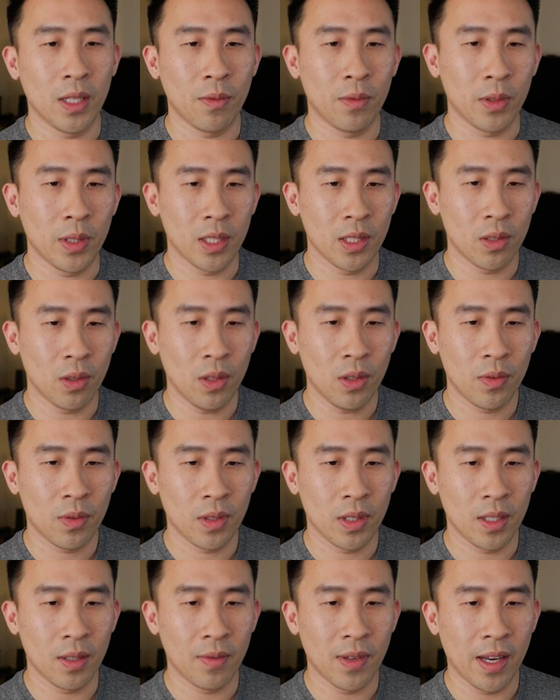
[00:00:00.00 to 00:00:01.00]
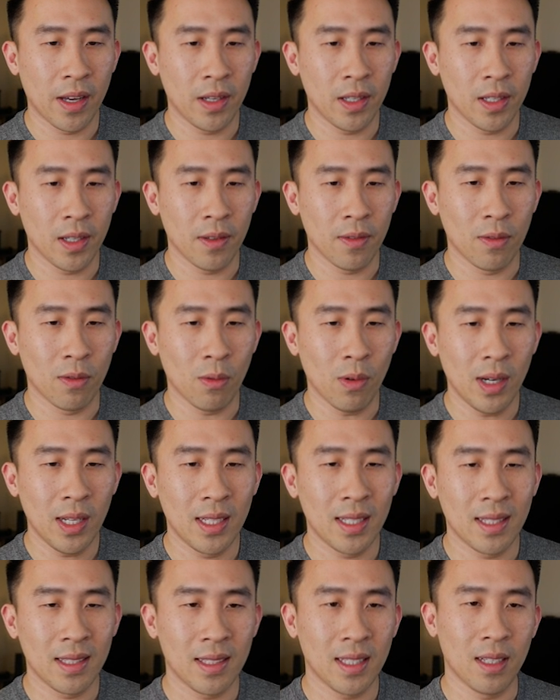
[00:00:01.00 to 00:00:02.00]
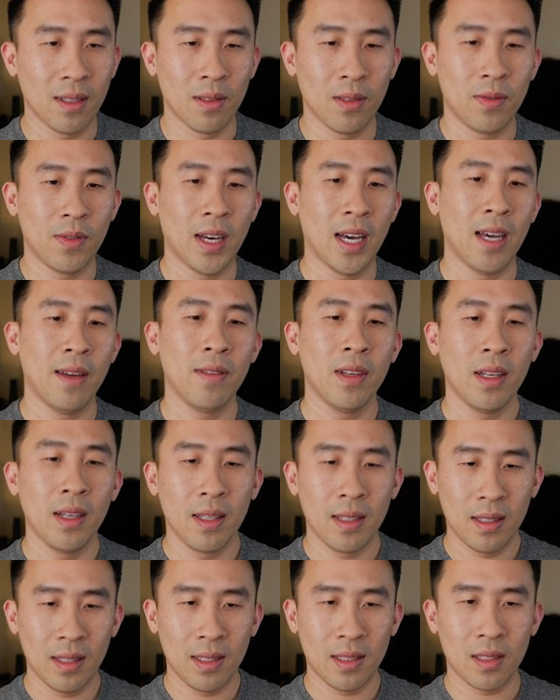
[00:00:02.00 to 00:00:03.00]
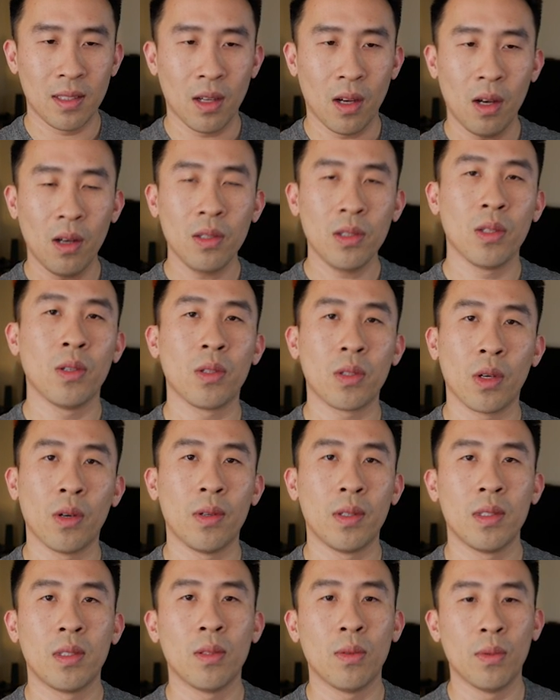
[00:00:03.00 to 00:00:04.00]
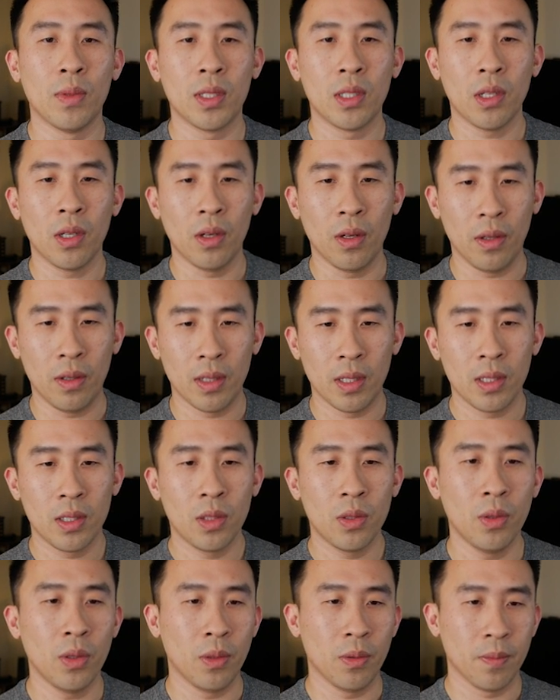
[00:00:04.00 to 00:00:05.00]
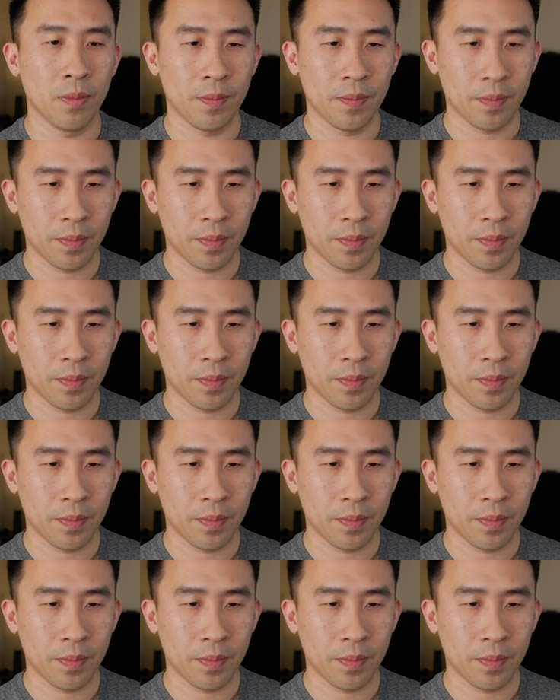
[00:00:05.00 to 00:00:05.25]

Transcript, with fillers: if we search for the value of 1 instead of the 5, this is also going to return true.